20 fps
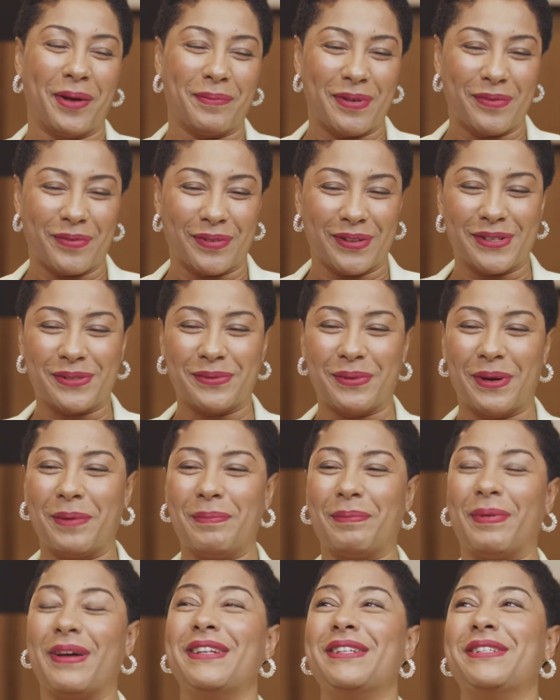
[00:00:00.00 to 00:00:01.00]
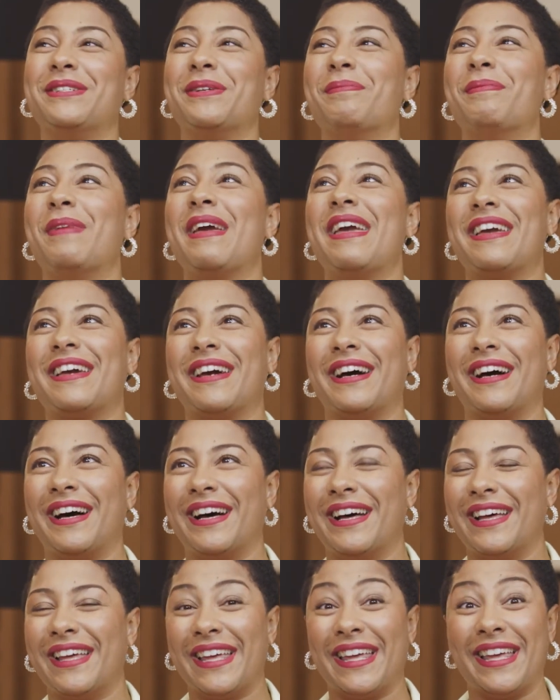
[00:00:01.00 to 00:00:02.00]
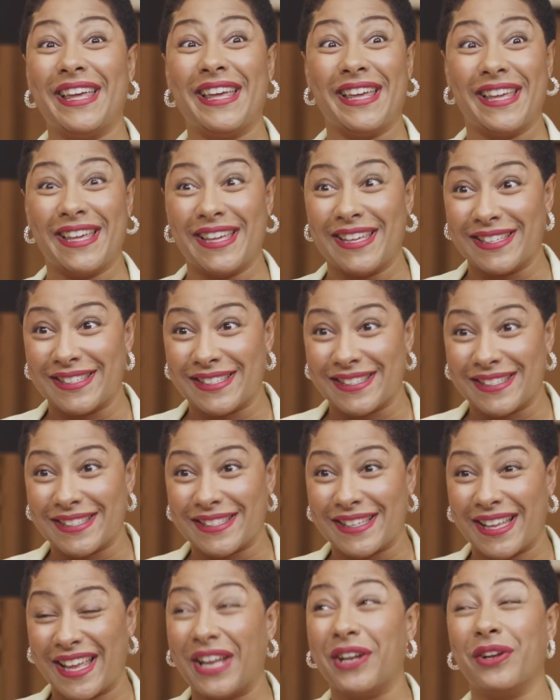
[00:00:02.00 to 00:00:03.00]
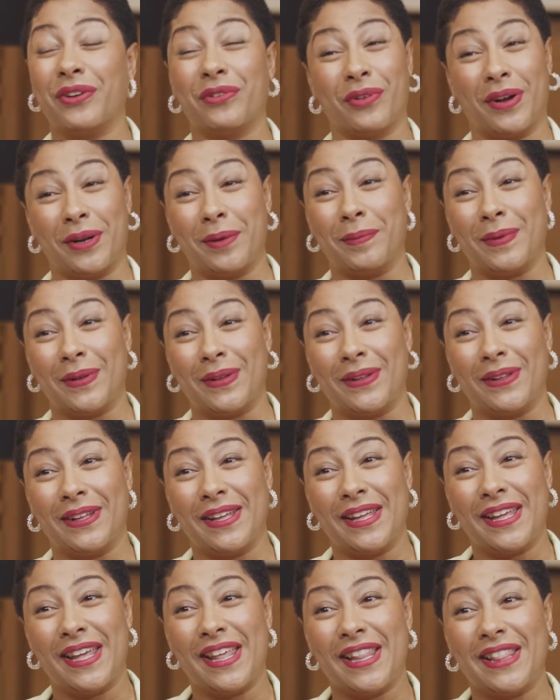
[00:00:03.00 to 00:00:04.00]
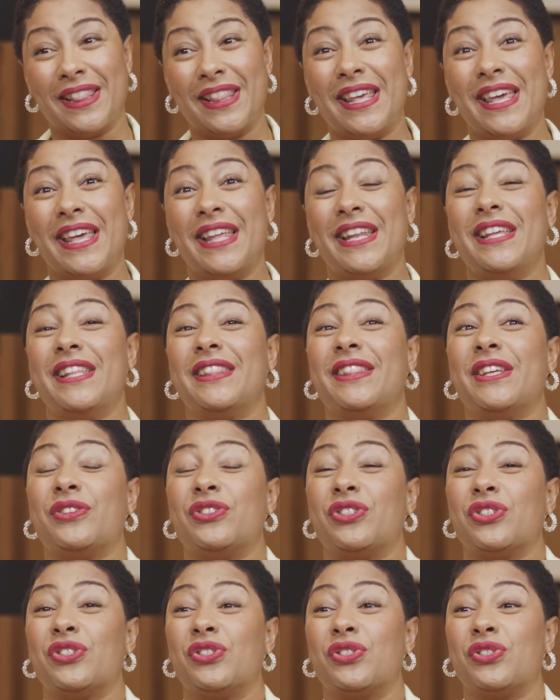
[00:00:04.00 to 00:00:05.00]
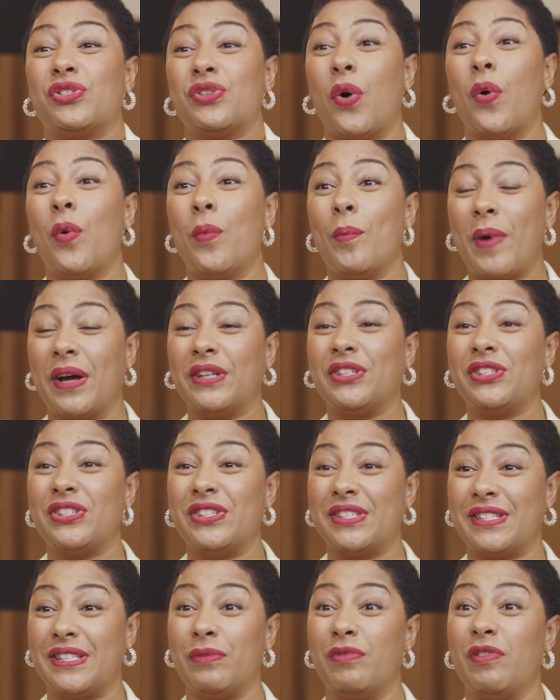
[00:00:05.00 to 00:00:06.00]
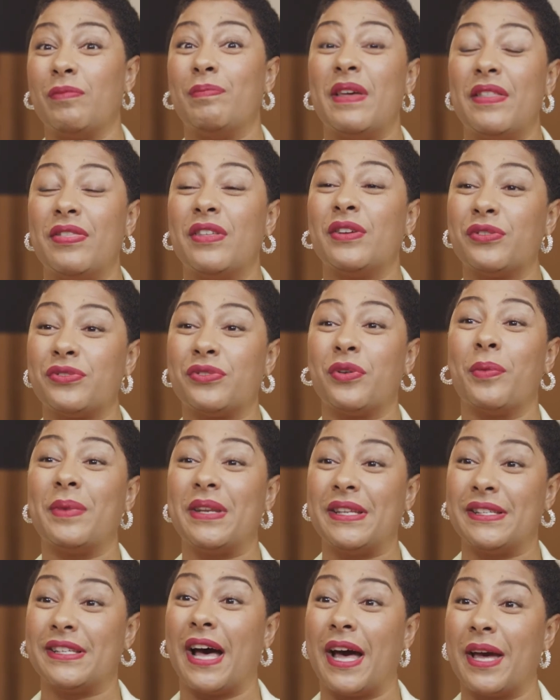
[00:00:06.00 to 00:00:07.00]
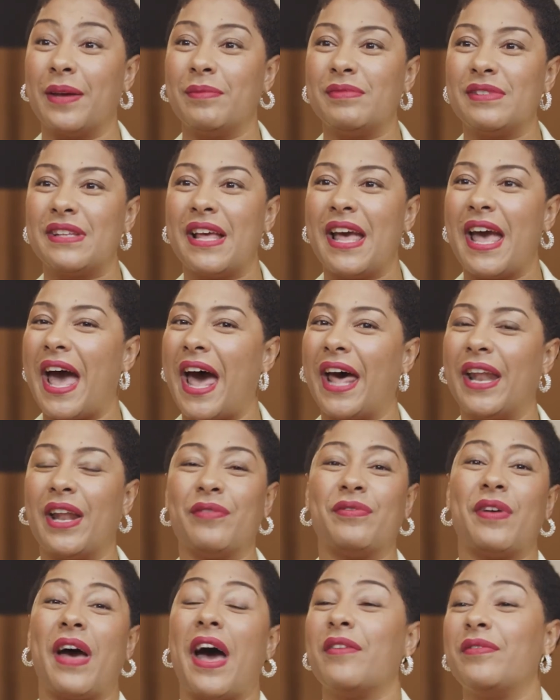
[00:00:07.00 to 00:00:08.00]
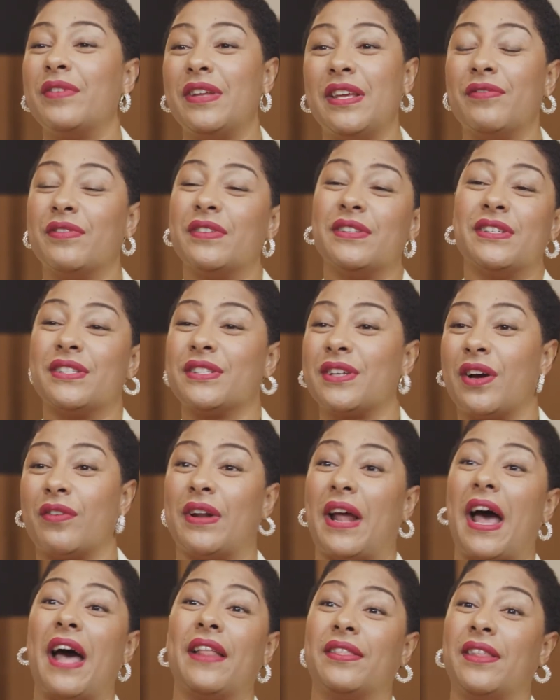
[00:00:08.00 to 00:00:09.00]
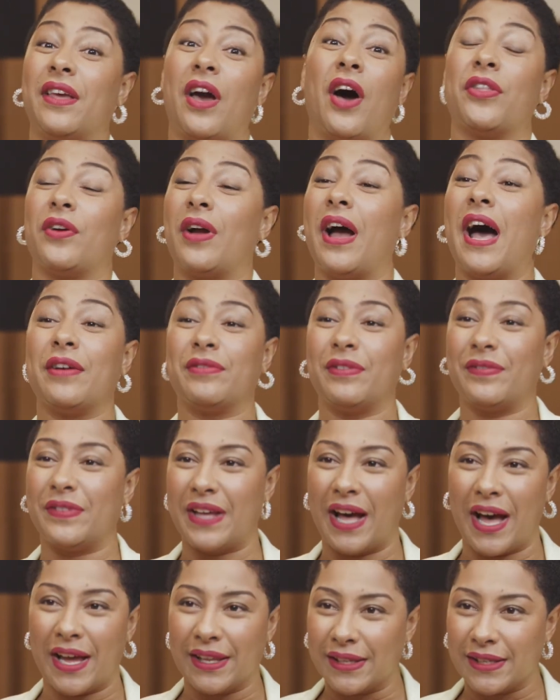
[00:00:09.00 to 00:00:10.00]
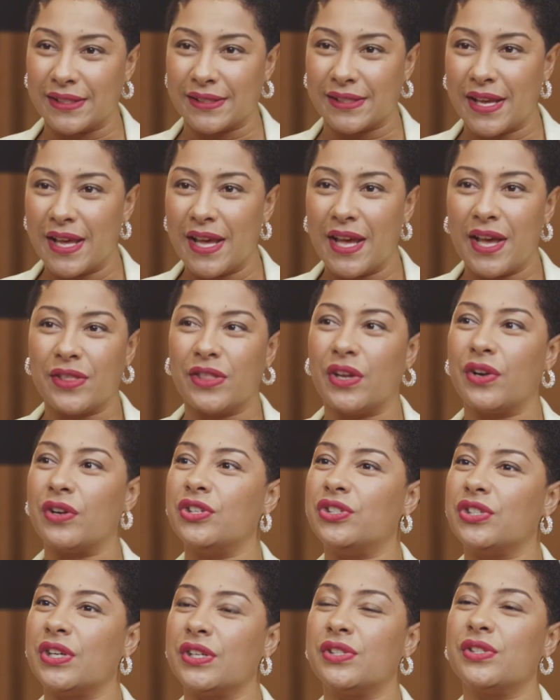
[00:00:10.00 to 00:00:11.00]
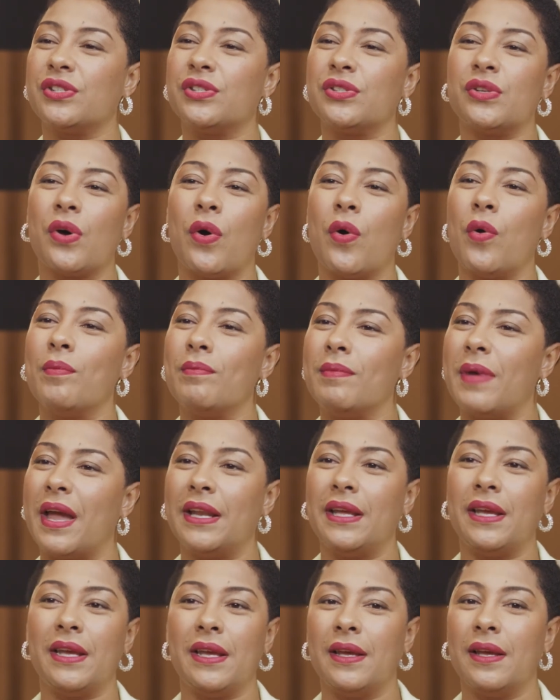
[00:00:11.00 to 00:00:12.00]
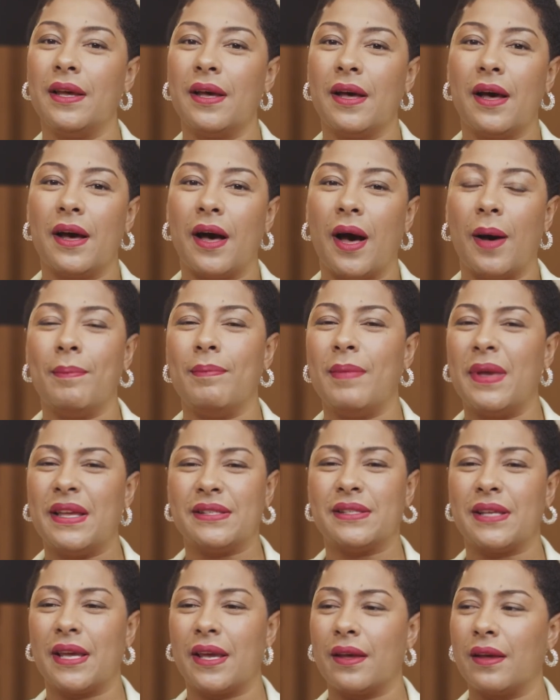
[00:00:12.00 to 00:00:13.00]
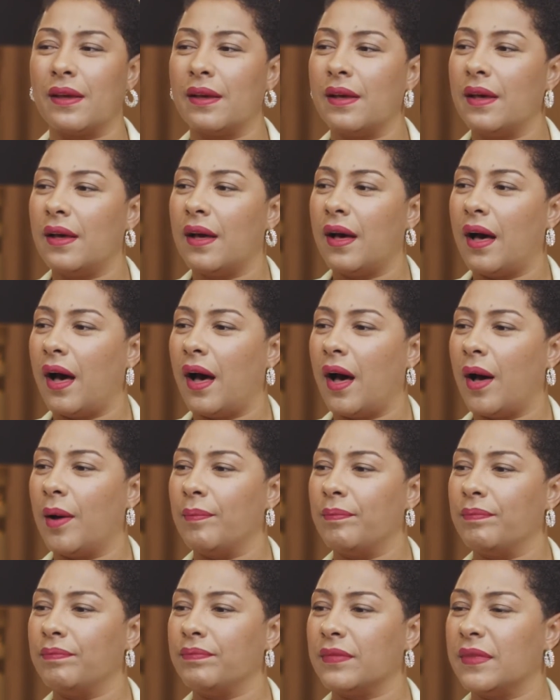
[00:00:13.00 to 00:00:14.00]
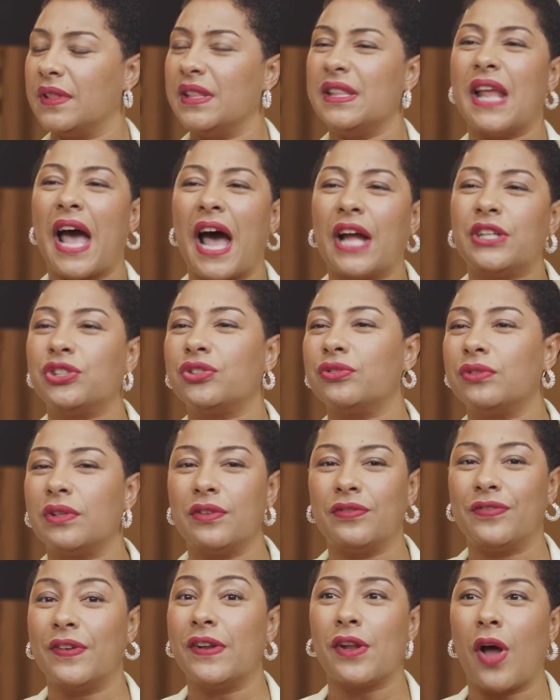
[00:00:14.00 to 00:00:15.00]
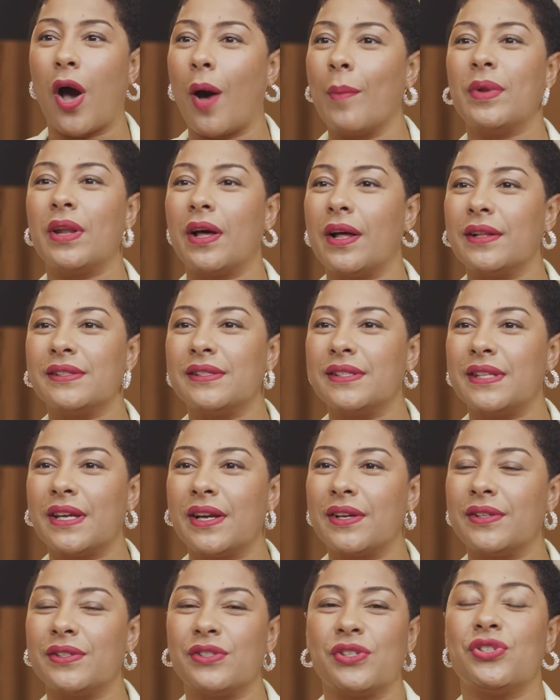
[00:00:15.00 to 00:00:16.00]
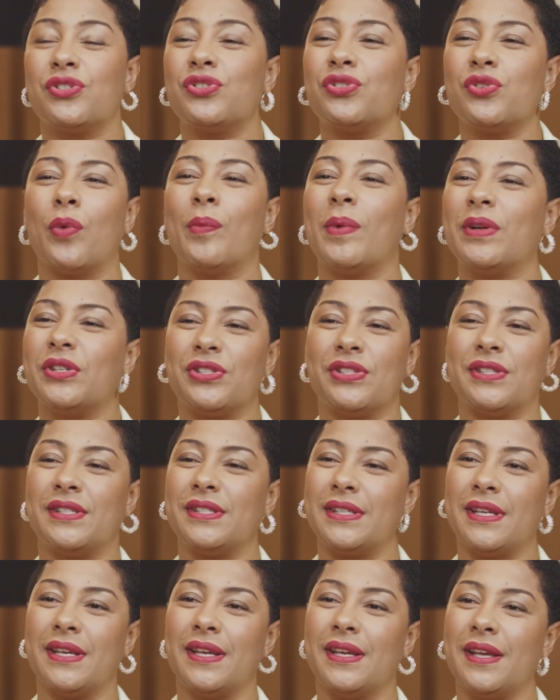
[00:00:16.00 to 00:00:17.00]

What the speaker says: me for this one, but Jamaica is incredible. There's just so much to see. We've been there so many times, and haven't even discovered the other half of the island. There are just so many amazing natural phenomenons there. There's just so much to see.